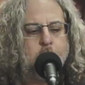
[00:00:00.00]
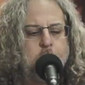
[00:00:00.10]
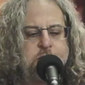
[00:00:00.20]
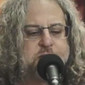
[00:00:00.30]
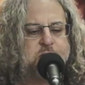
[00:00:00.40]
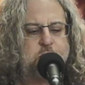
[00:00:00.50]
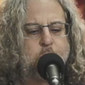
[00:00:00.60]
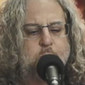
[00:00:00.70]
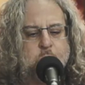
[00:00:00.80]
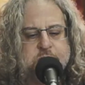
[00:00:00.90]
Long distance
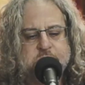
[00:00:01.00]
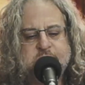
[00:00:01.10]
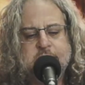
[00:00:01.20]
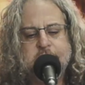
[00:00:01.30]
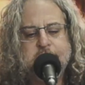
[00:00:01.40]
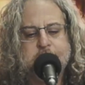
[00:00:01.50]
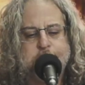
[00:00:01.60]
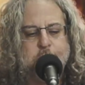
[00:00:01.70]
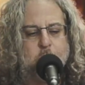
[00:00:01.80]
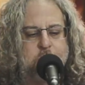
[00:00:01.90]
runner, what you standing there
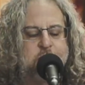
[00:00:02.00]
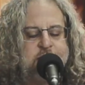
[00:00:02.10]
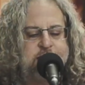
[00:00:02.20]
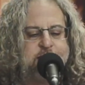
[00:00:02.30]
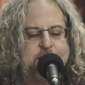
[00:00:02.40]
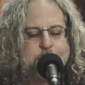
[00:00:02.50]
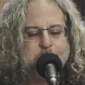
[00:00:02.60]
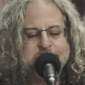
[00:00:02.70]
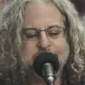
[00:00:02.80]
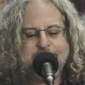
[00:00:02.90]
for? Get
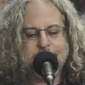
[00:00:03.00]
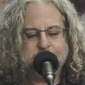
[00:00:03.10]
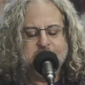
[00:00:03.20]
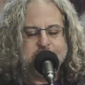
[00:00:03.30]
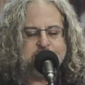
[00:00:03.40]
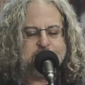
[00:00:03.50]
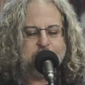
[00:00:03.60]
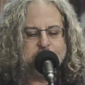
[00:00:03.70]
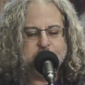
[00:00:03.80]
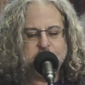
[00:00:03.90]
up, get out
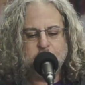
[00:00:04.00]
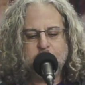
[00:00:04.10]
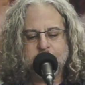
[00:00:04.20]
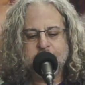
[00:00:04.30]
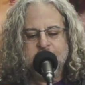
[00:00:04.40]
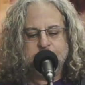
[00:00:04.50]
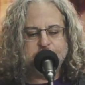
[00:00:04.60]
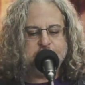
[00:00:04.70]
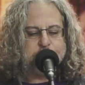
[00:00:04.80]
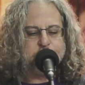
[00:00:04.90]
of the door. The
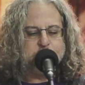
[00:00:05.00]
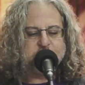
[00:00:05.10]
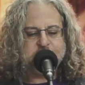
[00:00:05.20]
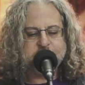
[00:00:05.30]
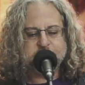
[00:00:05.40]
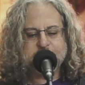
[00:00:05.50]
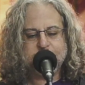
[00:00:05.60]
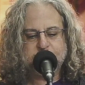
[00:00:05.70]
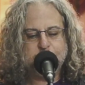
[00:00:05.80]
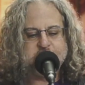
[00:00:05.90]
flame from your stage has now
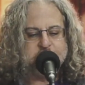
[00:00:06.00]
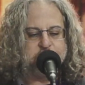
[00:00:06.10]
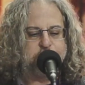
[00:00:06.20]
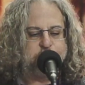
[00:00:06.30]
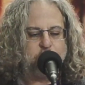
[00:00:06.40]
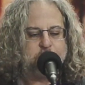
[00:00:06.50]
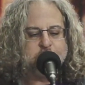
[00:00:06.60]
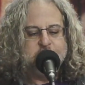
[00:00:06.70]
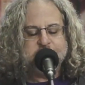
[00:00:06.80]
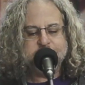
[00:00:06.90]
spread to the
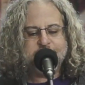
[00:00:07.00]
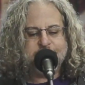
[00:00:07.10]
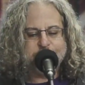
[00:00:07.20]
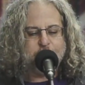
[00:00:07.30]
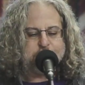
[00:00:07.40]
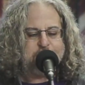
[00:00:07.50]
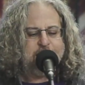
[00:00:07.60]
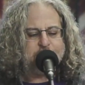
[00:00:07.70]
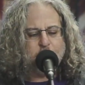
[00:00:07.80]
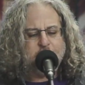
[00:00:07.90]
floor. You gave all you
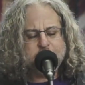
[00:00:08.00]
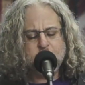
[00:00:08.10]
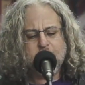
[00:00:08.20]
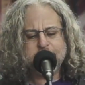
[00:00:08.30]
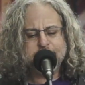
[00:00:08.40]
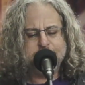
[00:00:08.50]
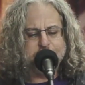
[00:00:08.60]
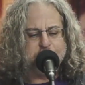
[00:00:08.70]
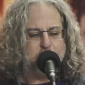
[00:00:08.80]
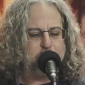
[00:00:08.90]
had, why you want to
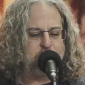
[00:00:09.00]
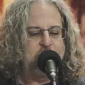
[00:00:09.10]
give more?